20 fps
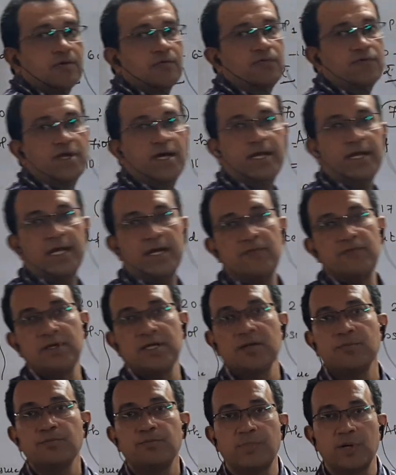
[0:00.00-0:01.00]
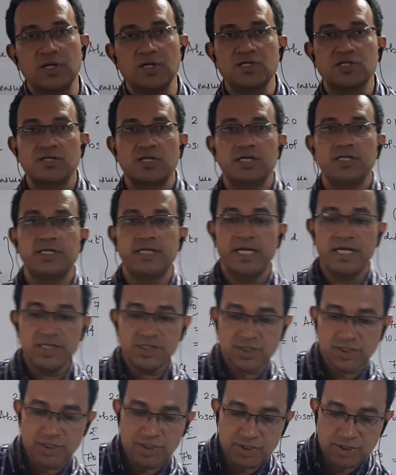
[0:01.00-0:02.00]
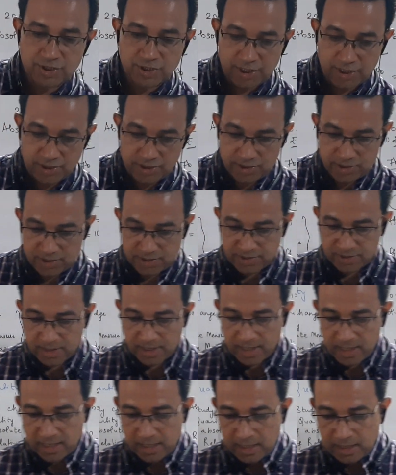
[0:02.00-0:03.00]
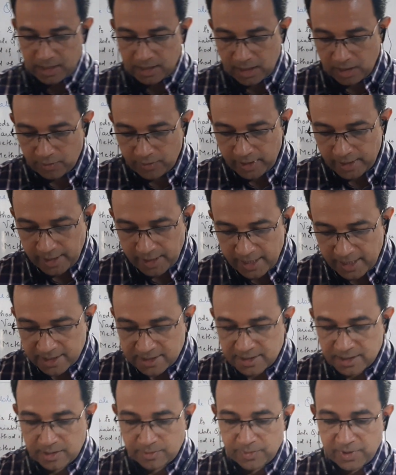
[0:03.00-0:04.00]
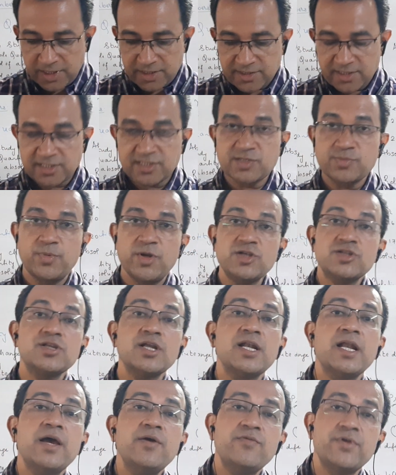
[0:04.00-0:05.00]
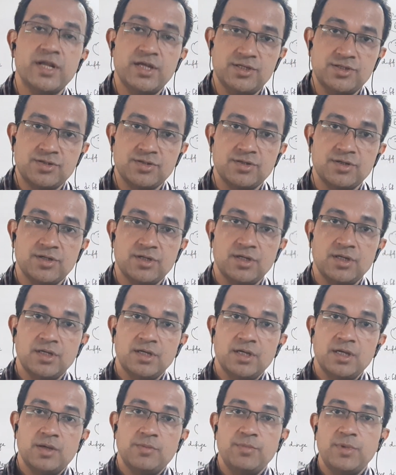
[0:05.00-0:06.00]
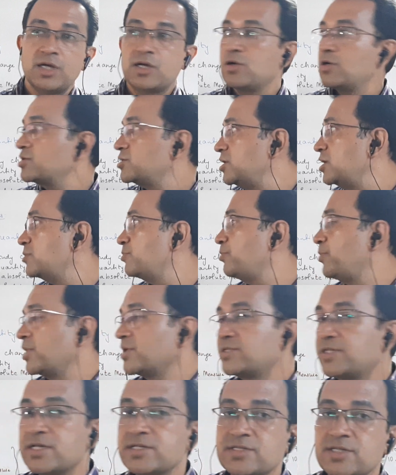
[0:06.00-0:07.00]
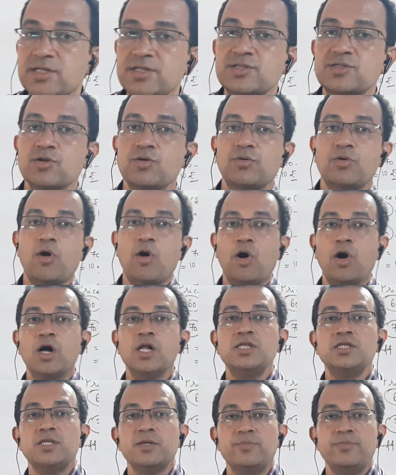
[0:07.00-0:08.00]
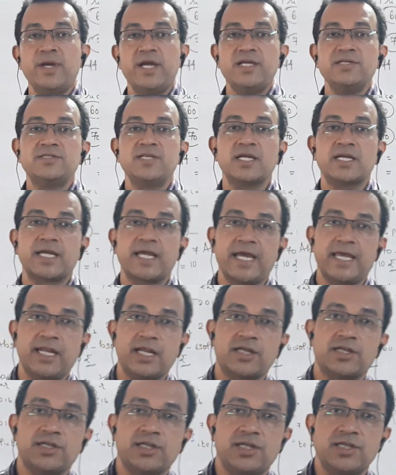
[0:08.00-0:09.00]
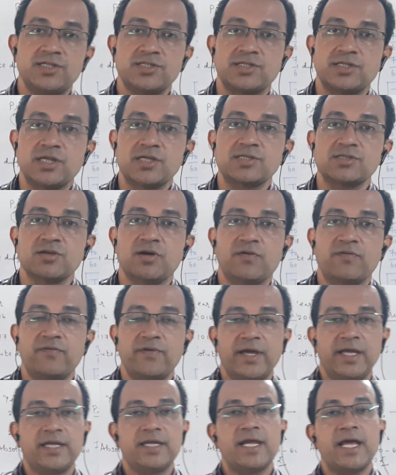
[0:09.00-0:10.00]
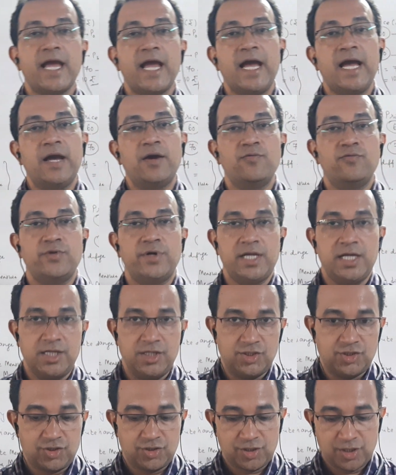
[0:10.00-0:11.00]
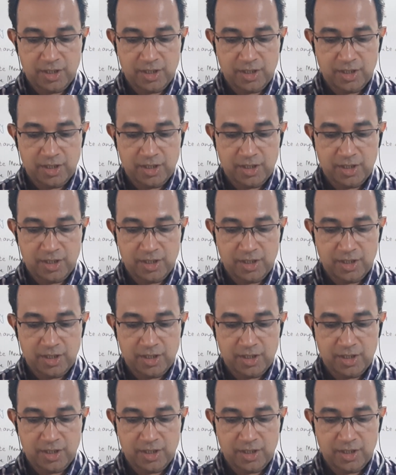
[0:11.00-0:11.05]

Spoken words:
we are having percentage changes. Now index number is the special average because it possesses all the basic characteristics of an average.